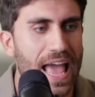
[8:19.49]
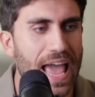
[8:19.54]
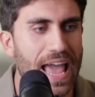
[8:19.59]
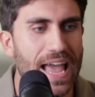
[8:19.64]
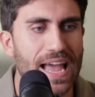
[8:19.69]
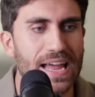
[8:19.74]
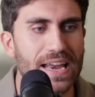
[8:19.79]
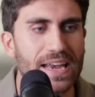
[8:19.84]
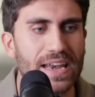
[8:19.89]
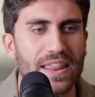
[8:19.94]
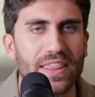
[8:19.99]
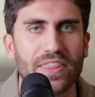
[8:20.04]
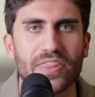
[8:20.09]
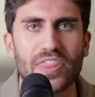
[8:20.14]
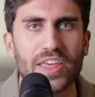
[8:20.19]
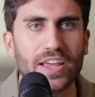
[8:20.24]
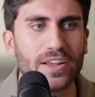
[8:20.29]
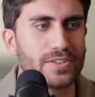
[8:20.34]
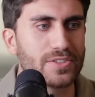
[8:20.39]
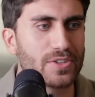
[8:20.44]
and
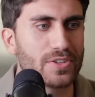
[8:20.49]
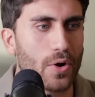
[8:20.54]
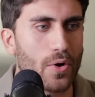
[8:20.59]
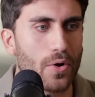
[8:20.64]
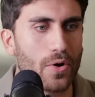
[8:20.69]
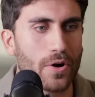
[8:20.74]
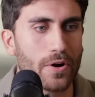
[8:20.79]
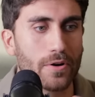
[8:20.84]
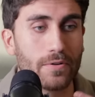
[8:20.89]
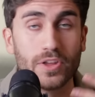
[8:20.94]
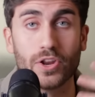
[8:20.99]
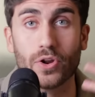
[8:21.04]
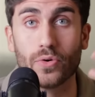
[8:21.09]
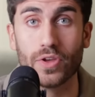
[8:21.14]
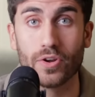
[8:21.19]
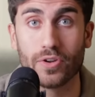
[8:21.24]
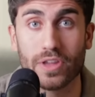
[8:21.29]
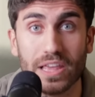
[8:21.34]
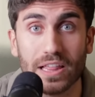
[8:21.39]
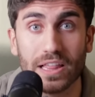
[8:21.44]
things are you know
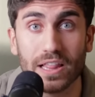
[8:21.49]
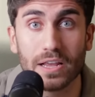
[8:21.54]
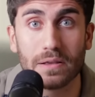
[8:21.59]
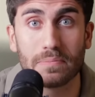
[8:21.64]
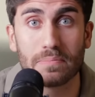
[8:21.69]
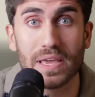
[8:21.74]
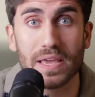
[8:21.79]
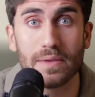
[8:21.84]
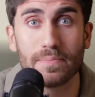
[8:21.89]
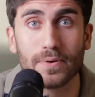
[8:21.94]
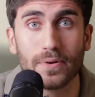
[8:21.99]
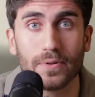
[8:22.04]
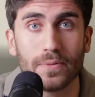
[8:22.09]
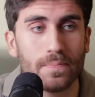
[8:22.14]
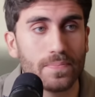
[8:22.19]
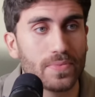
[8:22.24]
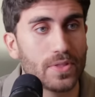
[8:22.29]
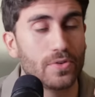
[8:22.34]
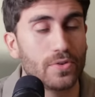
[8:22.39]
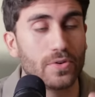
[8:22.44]
they're healing
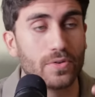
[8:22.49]
people they're,